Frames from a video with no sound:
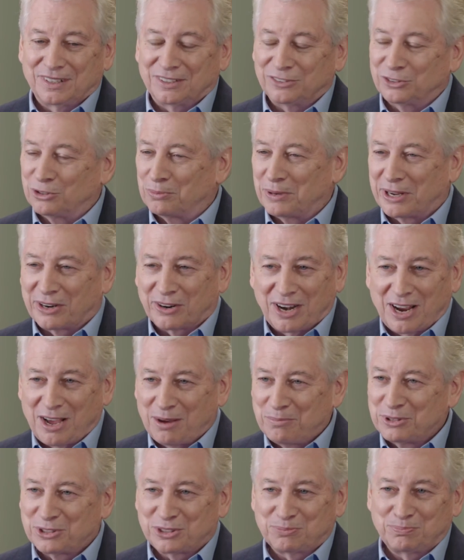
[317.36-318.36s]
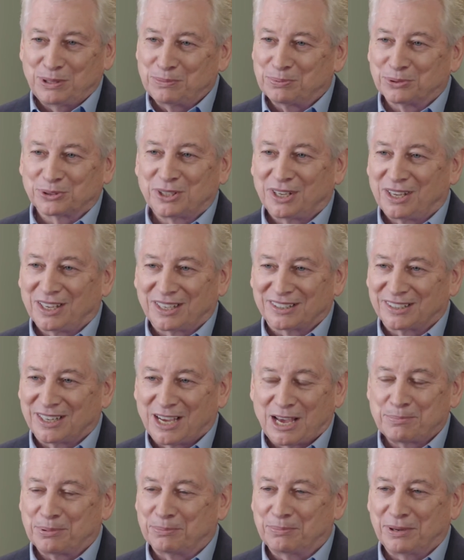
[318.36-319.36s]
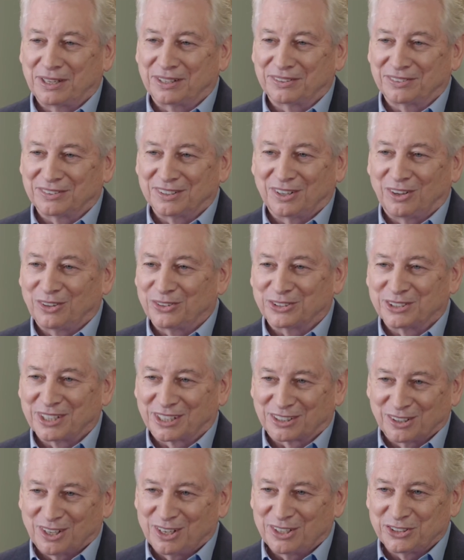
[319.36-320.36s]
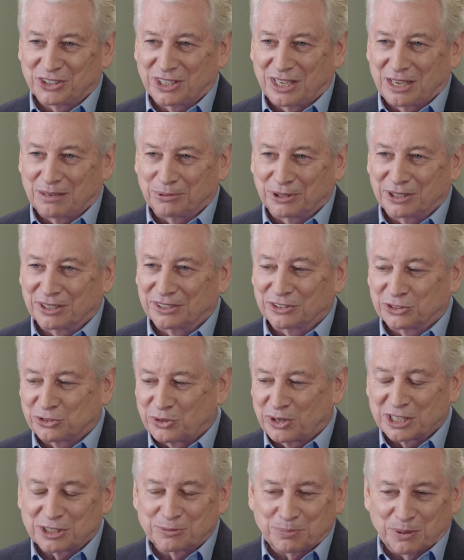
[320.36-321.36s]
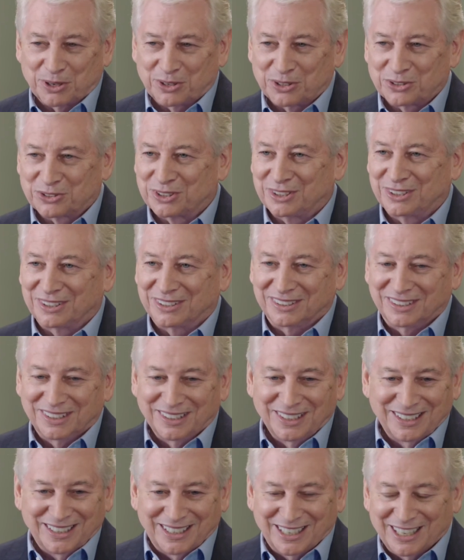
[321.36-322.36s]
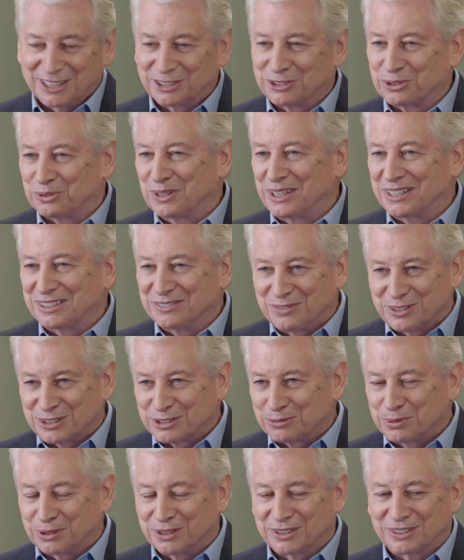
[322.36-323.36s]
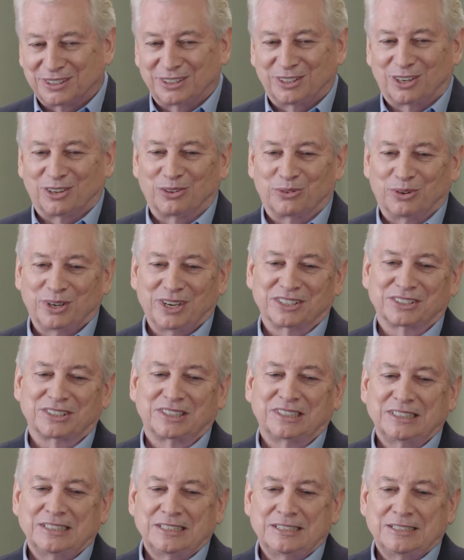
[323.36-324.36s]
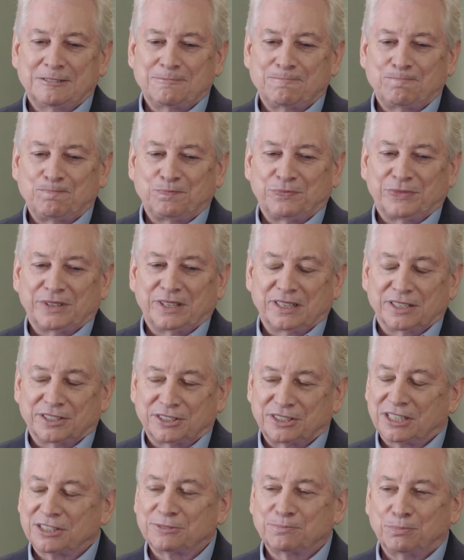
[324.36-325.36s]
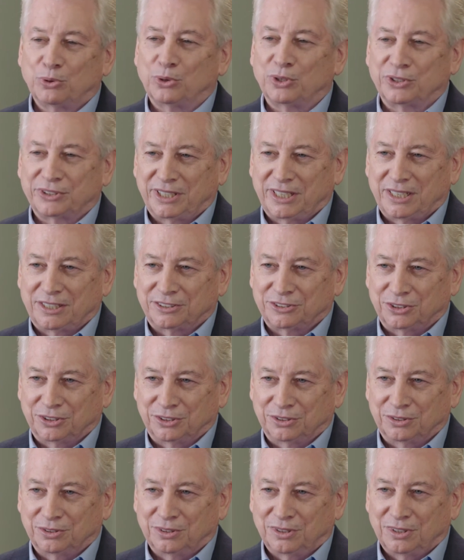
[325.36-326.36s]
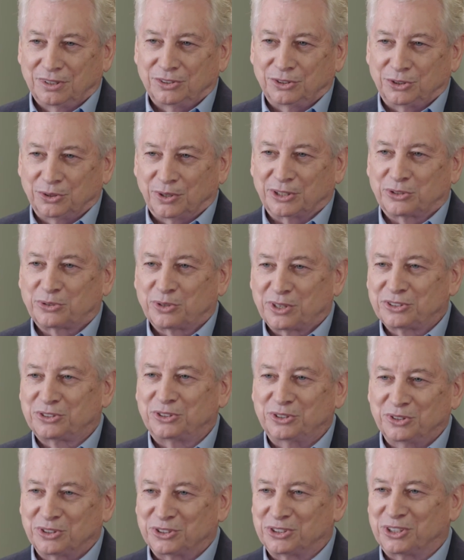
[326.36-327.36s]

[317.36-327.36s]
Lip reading: no matter how much people talk and hype about all the technology happening and the transparency and end-to-end visibility and all the rest, it does boil down to, do I trust you to